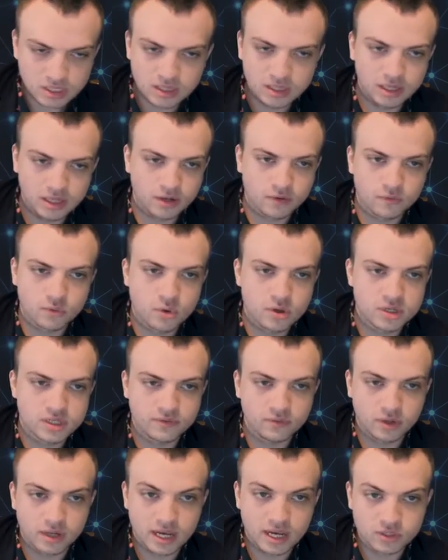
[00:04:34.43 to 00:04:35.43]
Like, of course,
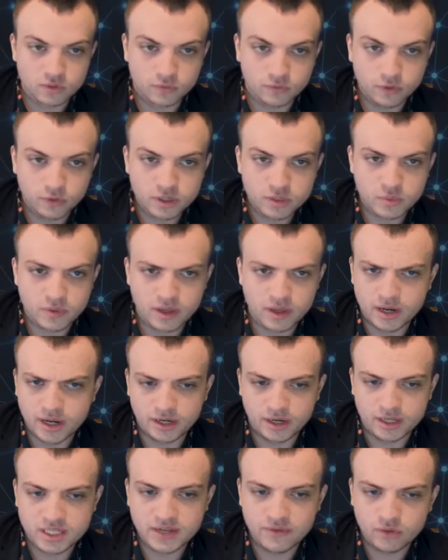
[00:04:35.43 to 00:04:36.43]
if you castle first without knight
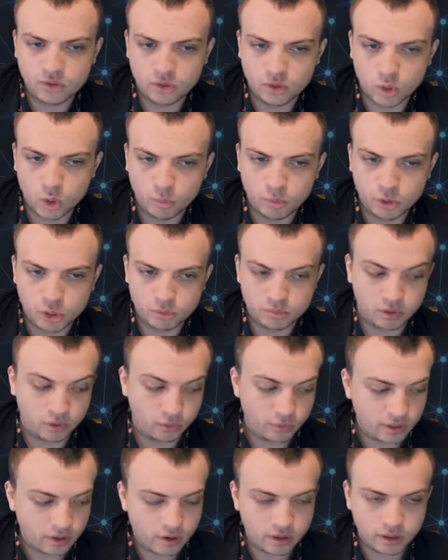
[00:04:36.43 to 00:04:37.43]
d7, you can go bishop
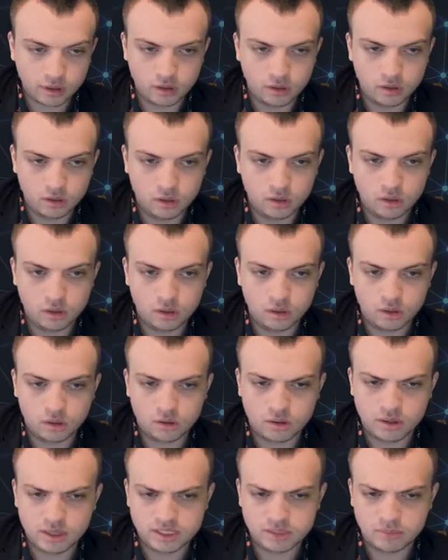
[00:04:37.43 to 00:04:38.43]
d3 already,
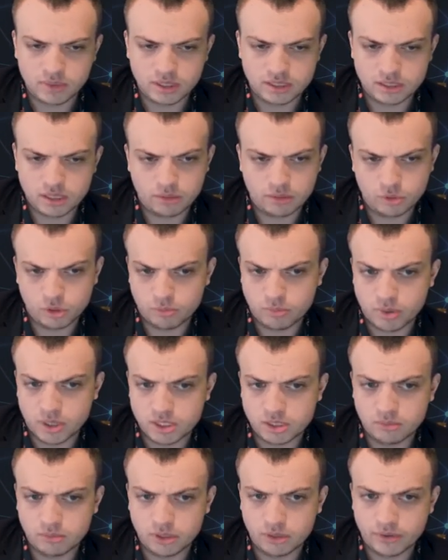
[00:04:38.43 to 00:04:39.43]
as an option
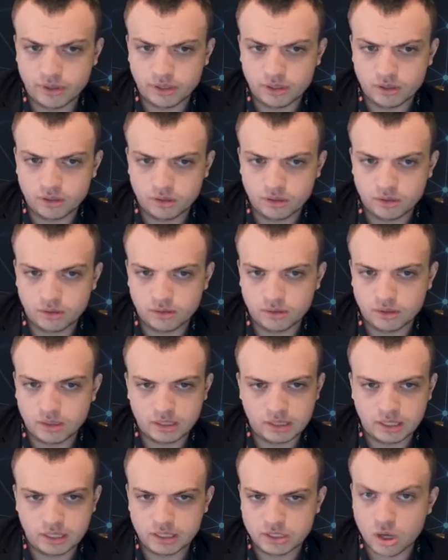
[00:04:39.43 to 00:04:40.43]
possibly, right?
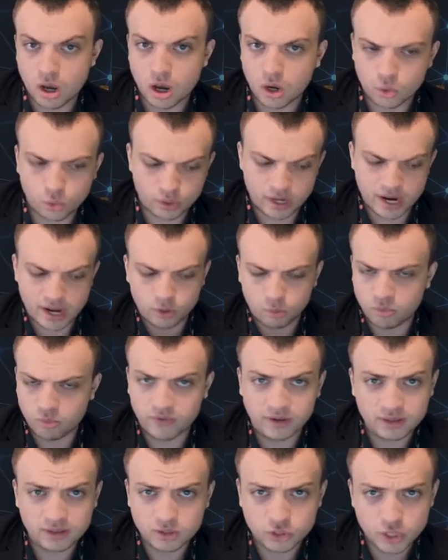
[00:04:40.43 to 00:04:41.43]
And then it's awkward how you
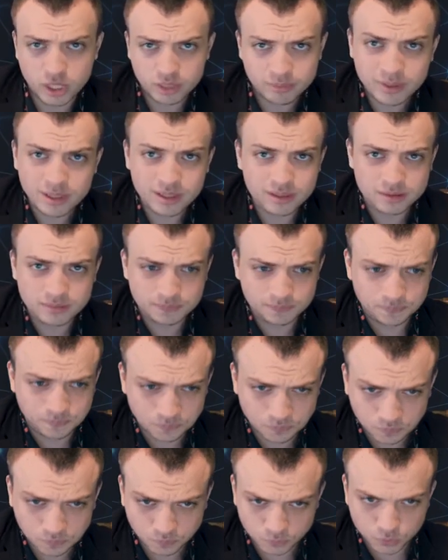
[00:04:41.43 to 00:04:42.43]
prevent the checkmate.
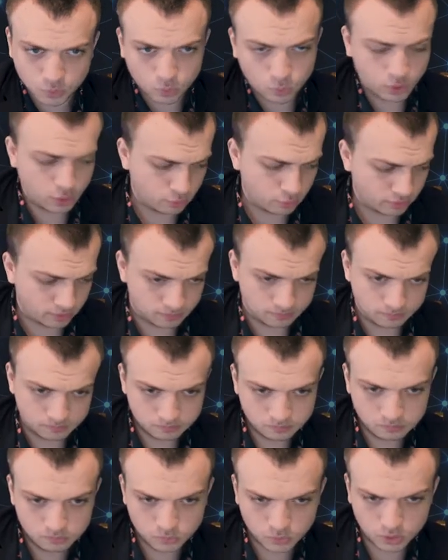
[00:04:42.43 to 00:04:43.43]
You wouldn't really,
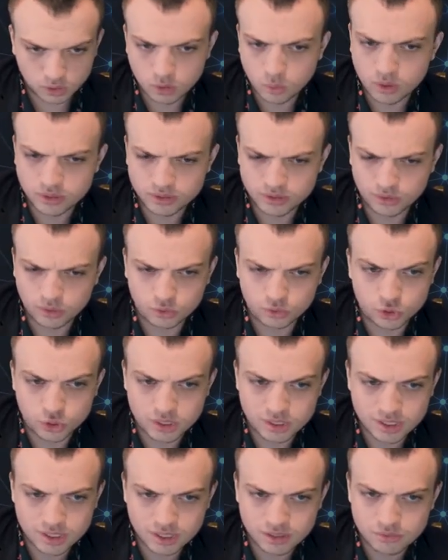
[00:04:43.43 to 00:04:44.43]
want to go
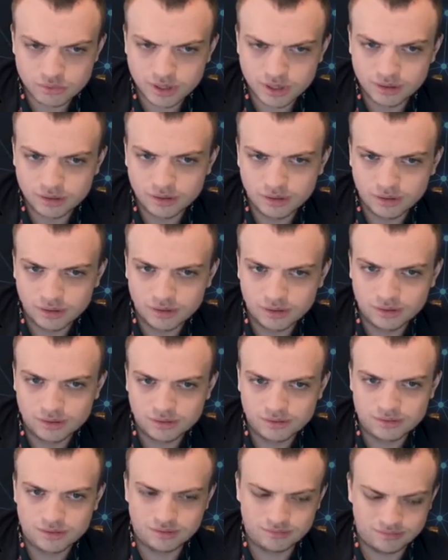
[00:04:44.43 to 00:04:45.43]
g6, right,
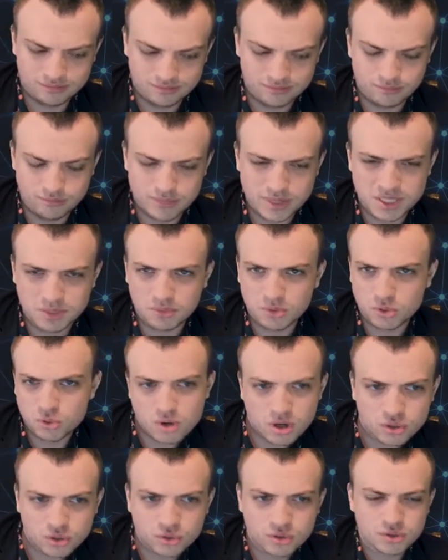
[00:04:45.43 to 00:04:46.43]
to mess up the
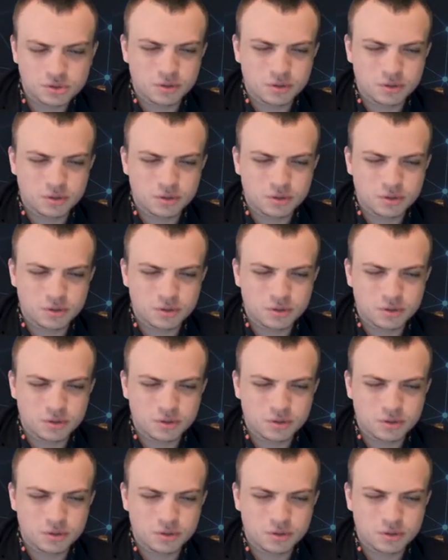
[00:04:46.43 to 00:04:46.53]
structure.